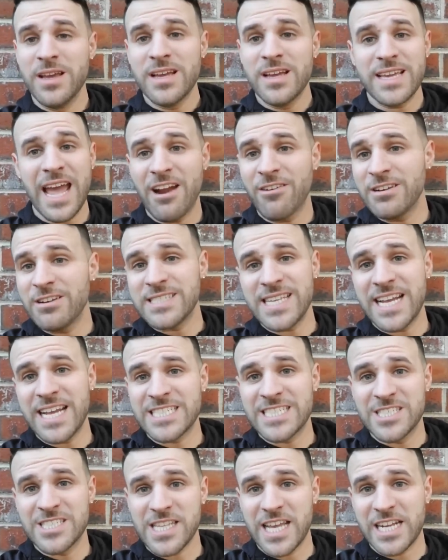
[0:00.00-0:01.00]
Gary
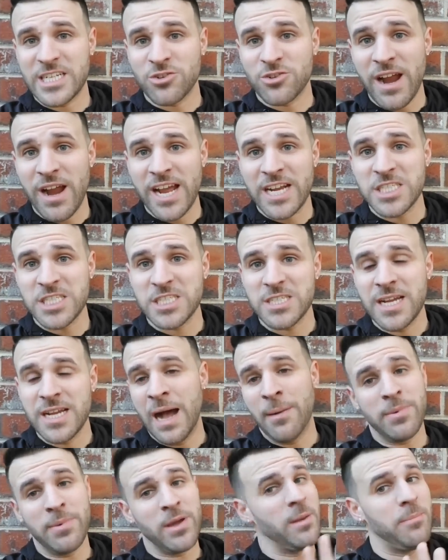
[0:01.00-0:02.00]
Sanchez is like trash.
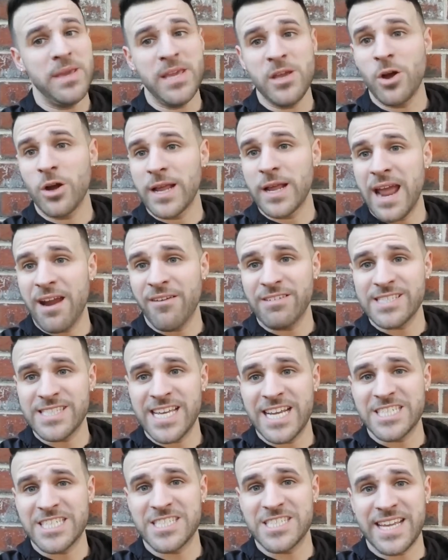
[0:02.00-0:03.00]
I'm going to be on Gary
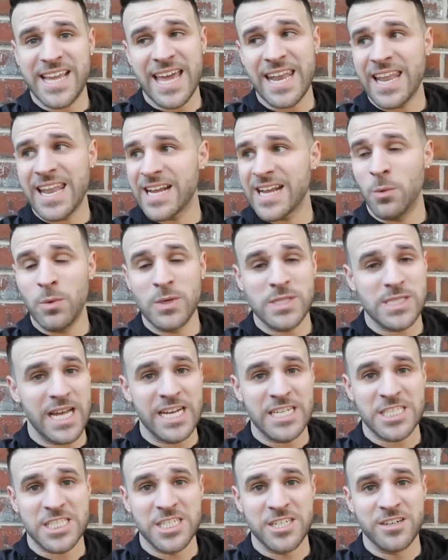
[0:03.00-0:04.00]
Sanchez again like I was
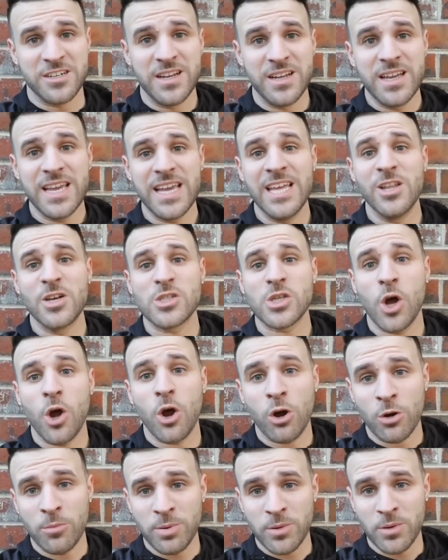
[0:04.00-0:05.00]
last year. He looks
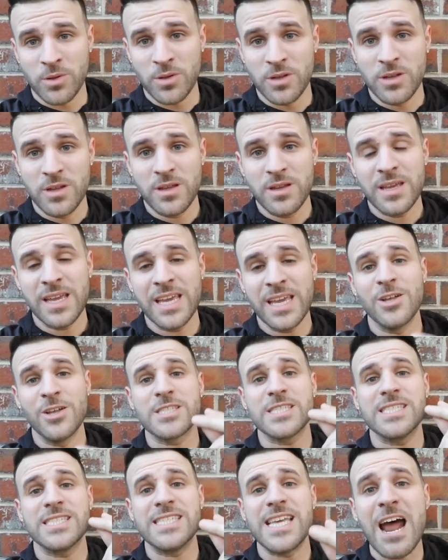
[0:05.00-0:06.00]
horrible. He
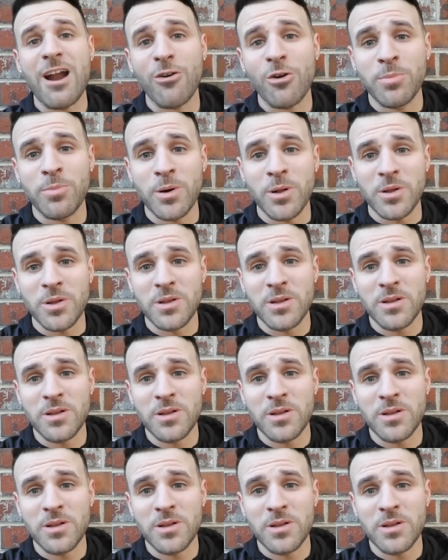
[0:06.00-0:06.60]
looks terrible.